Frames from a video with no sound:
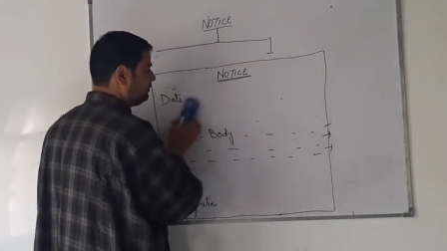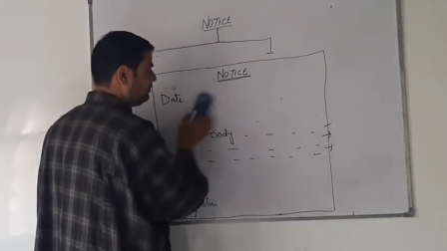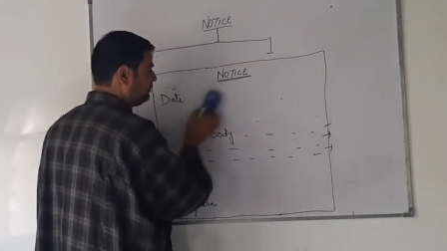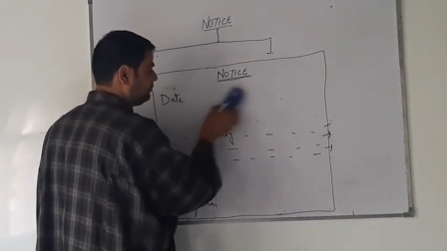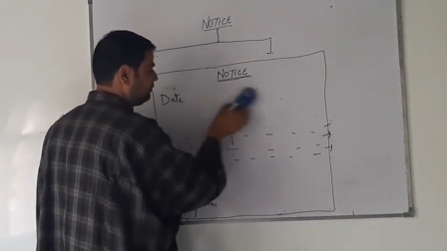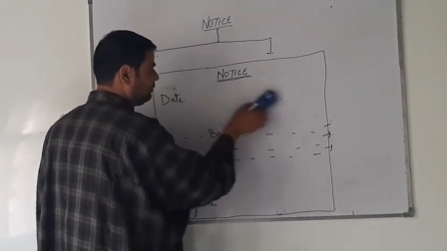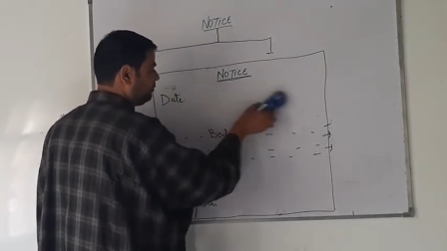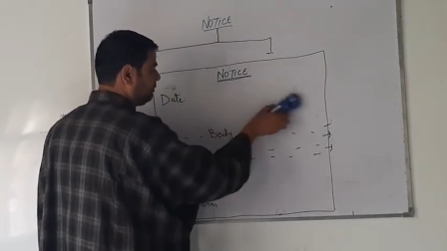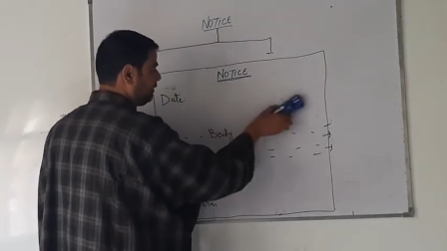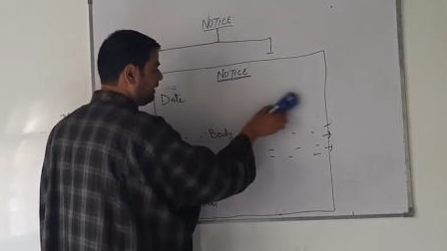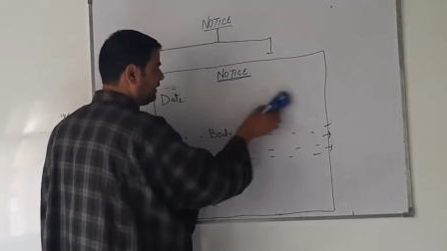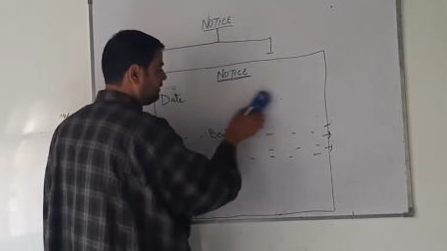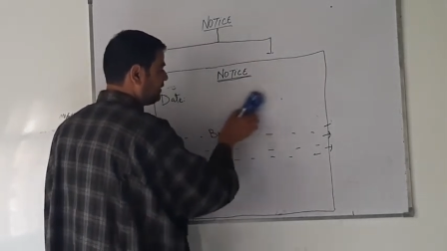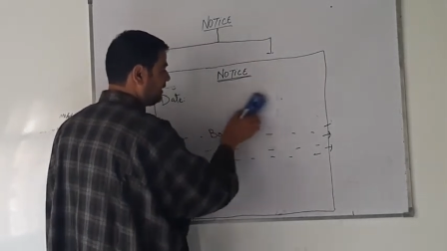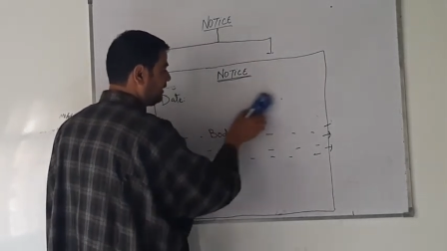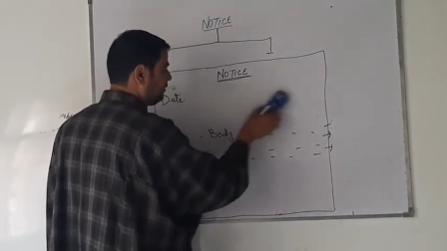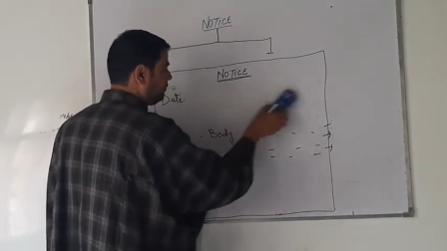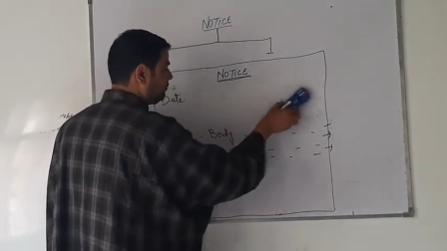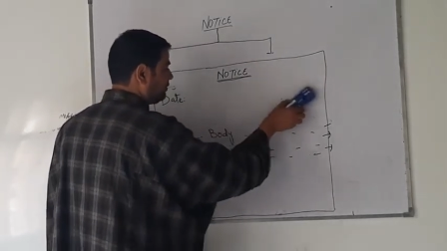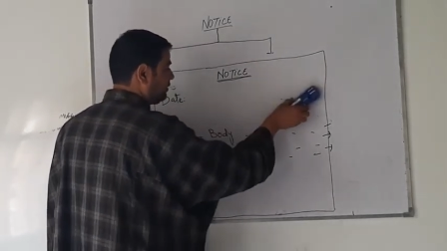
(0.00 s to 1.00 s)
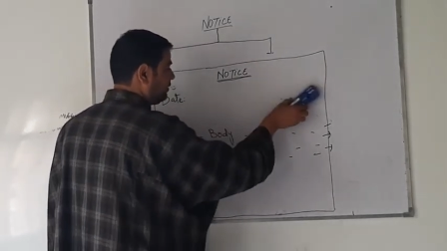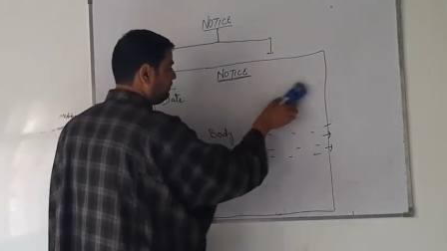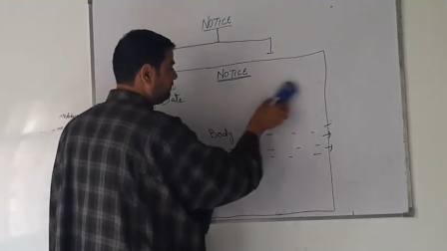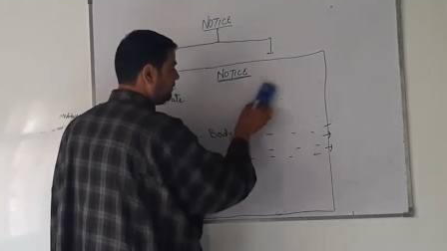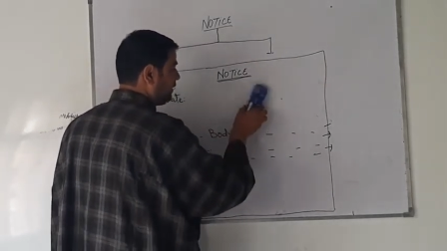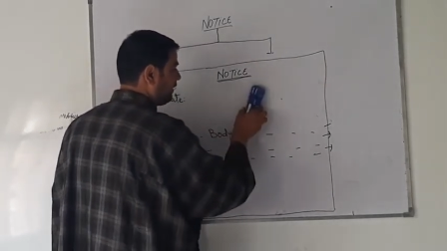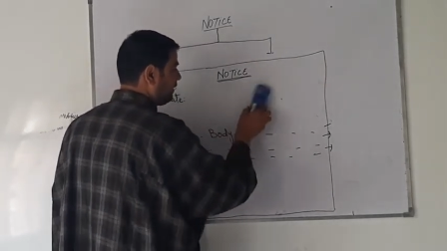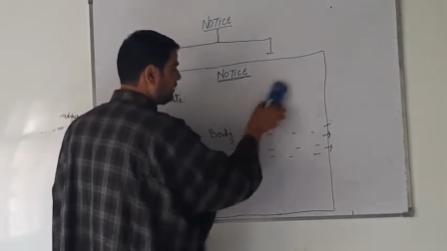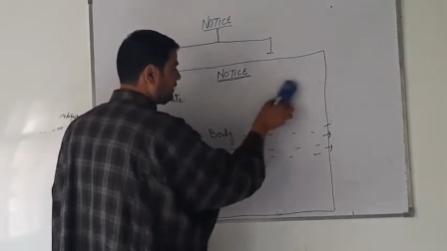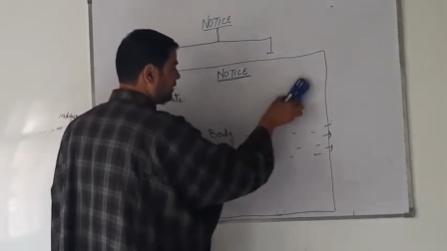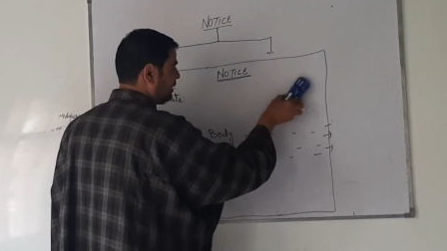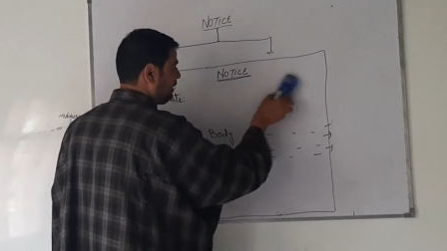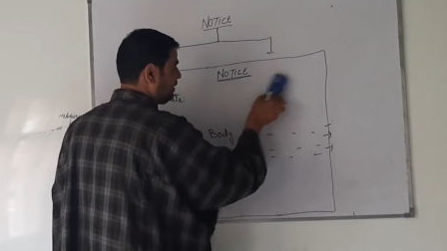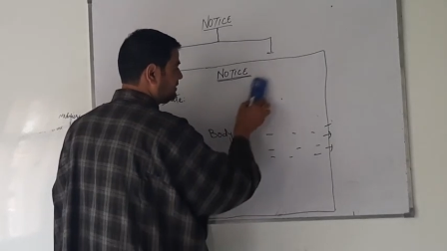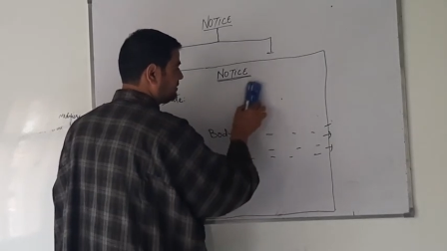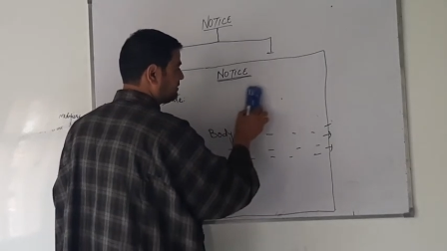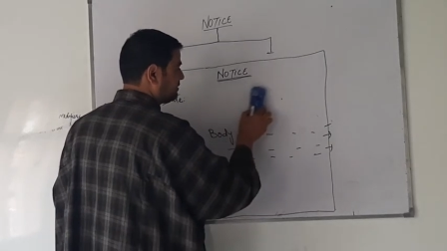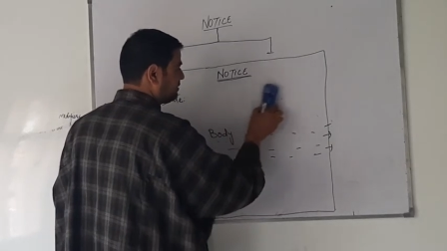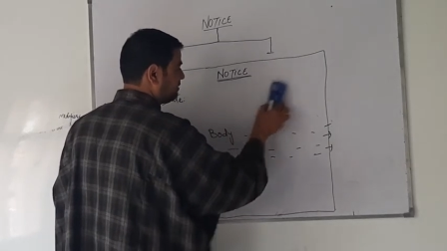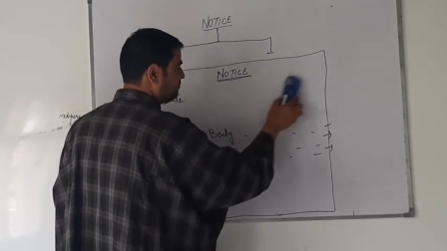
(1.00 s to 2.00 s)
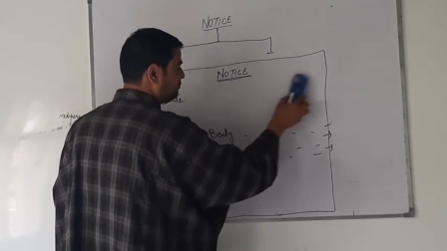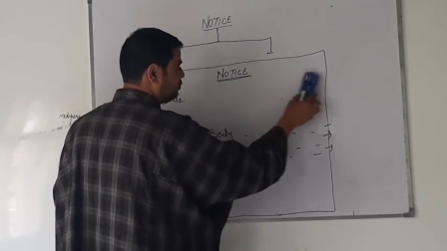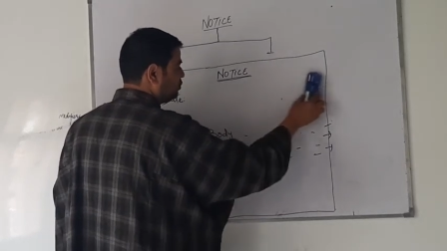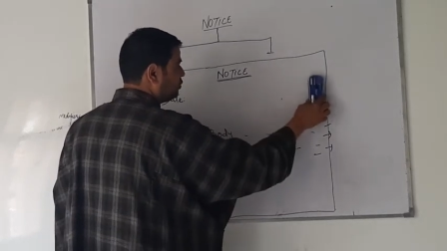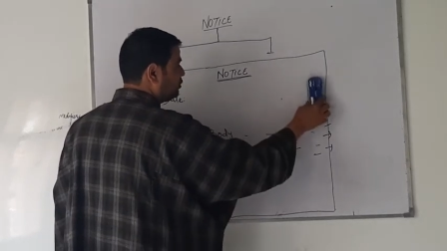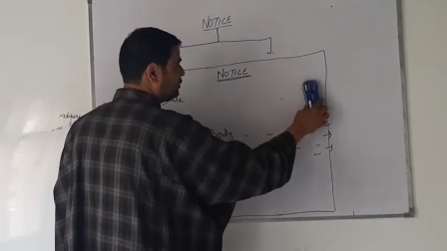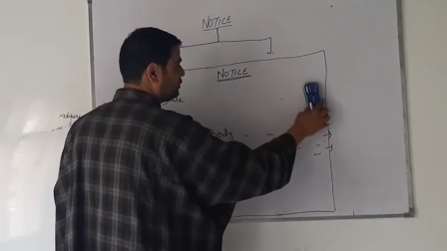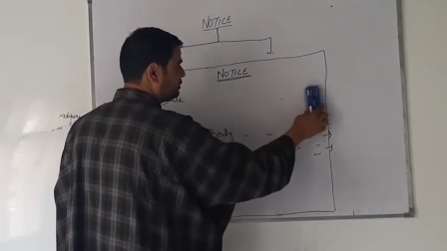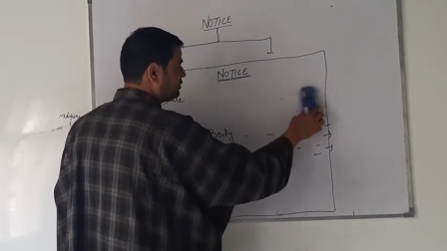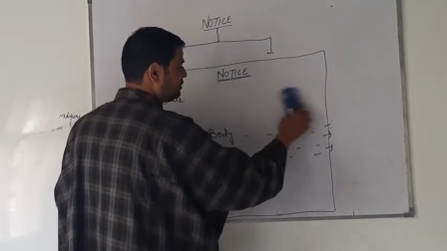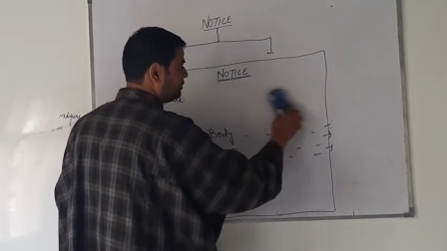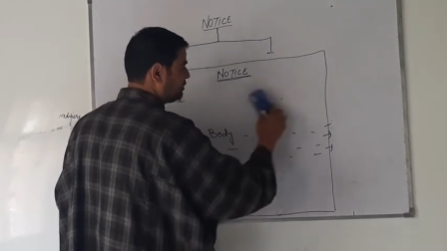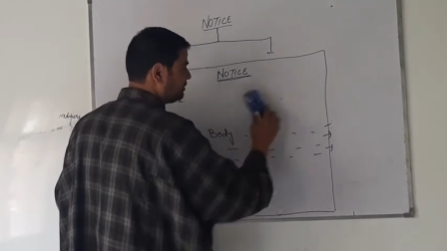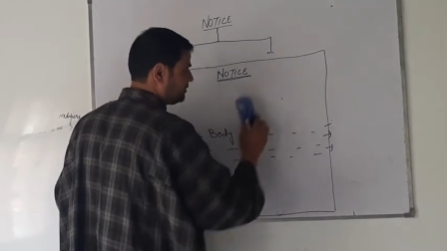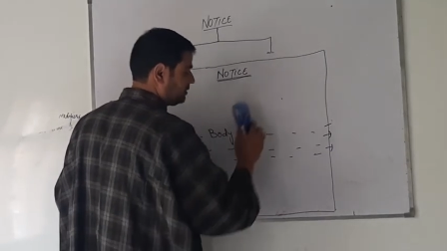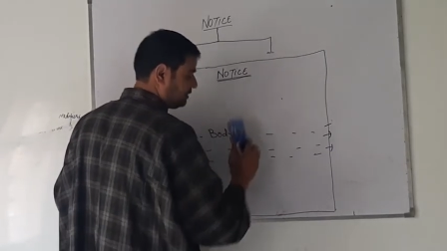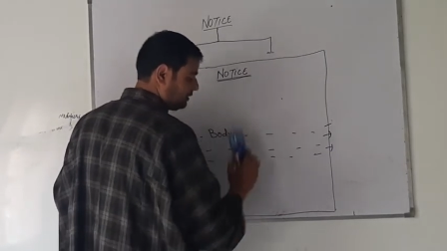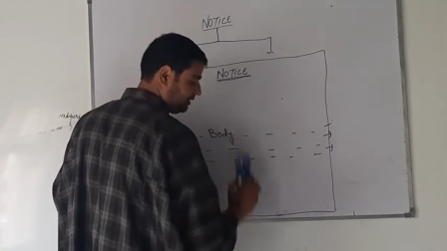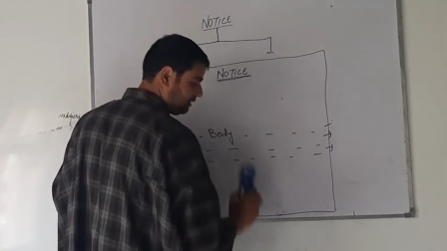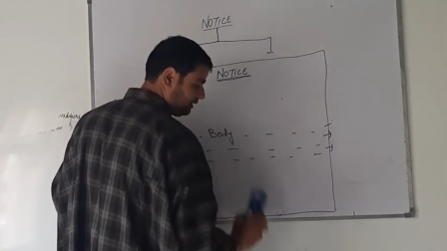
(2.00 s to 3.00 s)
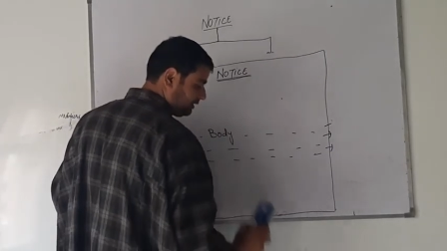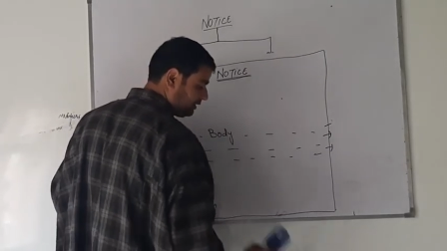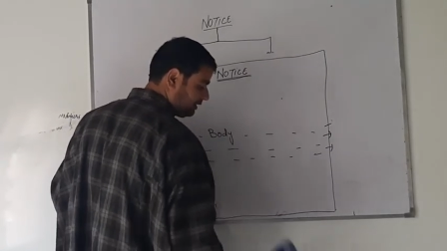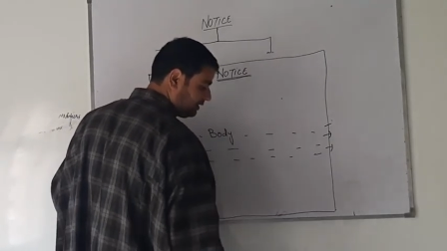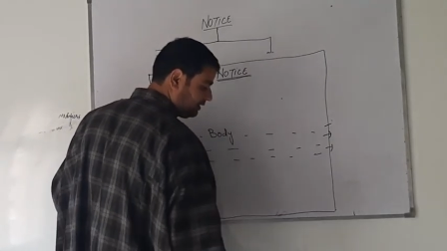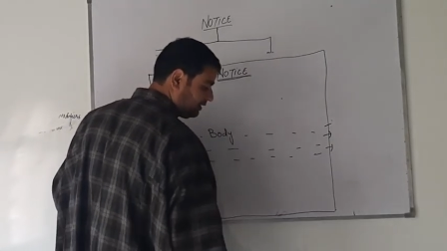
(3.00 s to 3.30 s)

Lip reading: you might have come across some notices in the